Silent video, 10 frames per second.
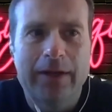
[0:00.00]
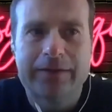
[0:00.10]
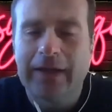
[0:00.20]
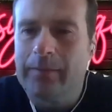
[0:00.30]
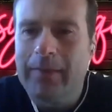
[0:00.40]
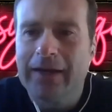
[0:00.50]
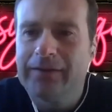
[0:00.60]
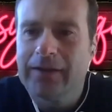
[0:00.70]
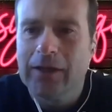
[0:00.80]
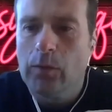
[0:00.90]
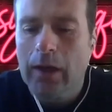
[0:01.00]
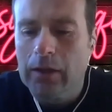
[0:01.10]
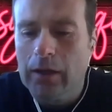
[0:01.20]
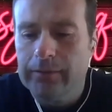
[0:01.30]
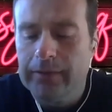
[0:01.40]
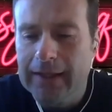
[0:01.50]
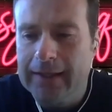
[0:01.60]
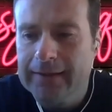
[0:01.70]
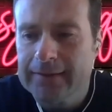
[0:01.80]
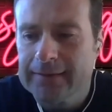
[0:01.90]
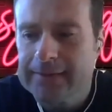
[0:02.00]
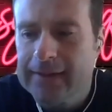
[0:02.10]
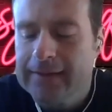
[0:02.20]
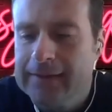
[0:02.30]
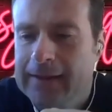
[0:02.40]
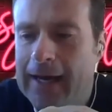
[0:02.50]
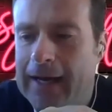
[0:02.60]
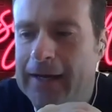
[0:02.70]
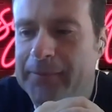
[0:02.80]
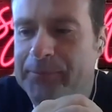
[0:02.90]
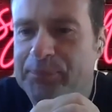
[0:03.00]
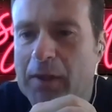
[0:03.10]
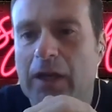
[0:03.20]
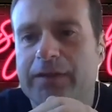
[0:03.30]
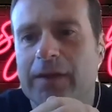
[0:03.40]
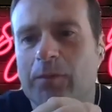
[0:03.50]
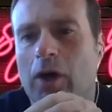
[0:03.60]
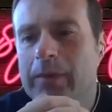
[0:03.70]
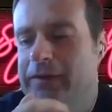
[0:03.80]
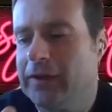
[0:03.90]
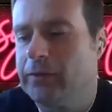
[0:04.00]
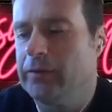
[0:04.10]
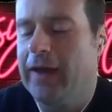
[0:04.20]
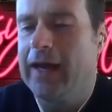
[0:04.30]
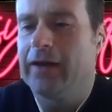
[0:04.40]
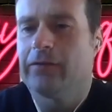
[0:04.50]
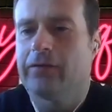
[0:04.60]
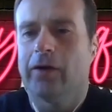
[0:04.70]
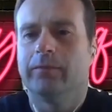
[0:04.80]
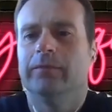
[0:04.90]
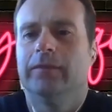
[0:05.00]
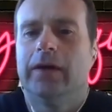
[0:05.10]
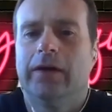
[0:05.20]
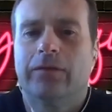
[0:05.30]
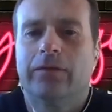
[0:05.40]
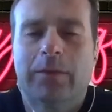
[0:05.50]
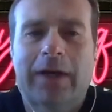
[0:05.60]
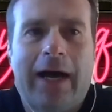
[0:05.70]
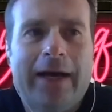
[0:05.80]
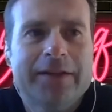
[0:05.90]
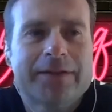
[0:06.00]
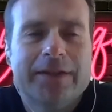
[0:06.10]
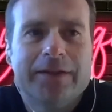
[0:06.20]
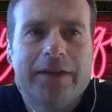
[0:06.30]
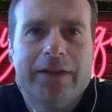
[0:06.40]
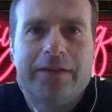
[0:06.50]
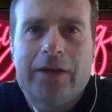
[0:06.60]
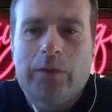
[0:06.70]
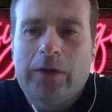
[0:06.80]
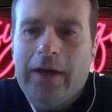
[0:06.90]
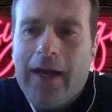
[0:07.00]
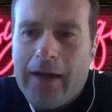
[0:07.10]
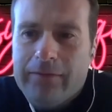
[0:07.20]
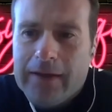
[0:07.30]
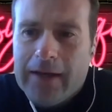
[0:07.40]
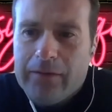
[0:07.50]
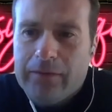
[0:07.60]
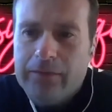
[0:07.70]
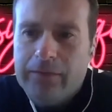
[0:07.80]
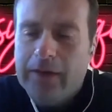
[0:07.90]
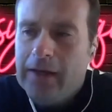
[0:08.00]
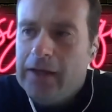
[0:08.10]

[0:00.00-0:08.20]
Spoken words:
it's done amazingly well over the years. Some comments that we've had from clients is that we don't have enough